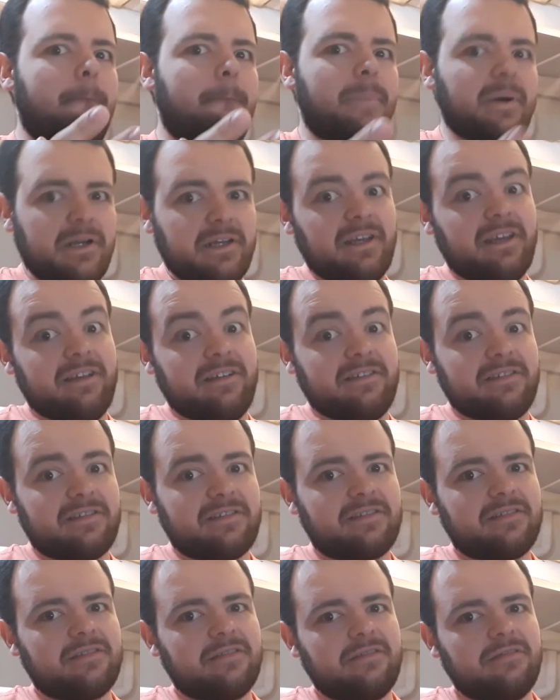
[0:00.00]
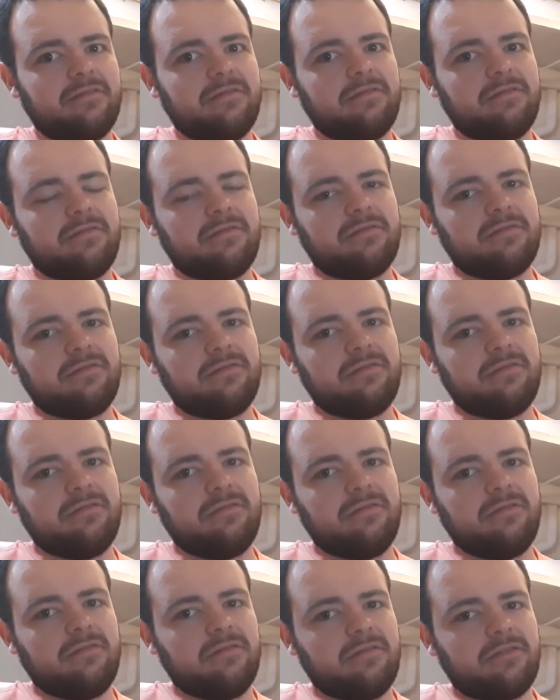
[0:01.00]
but it is.
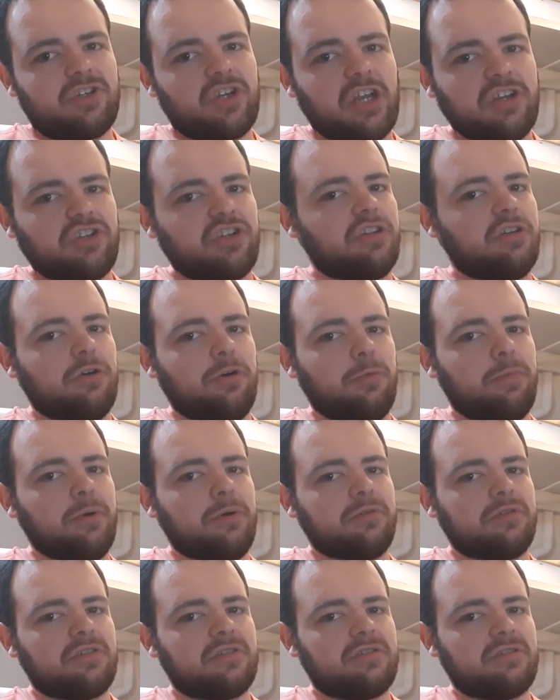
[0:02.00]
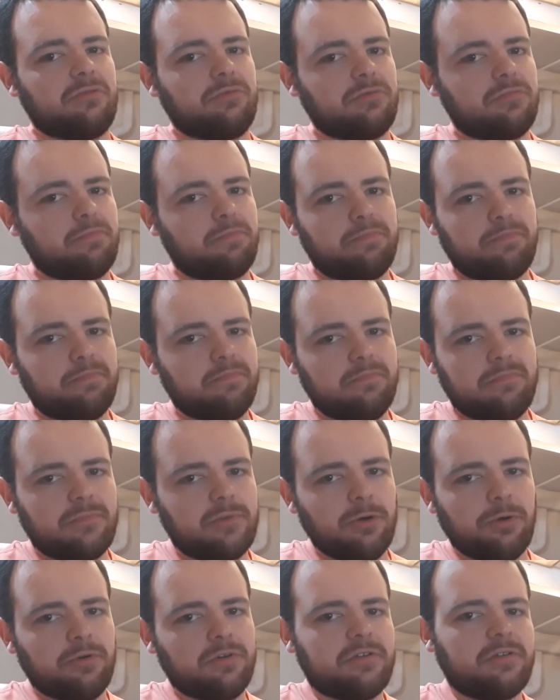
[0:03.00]
Changing the goalposts, so
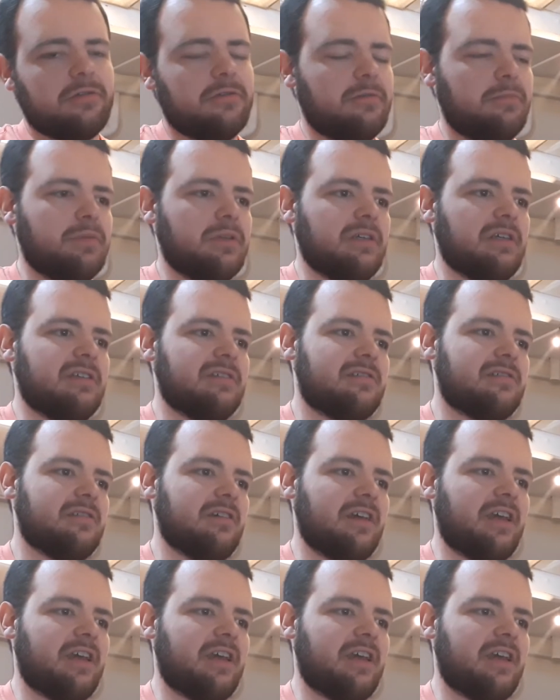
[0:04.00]
don't, please.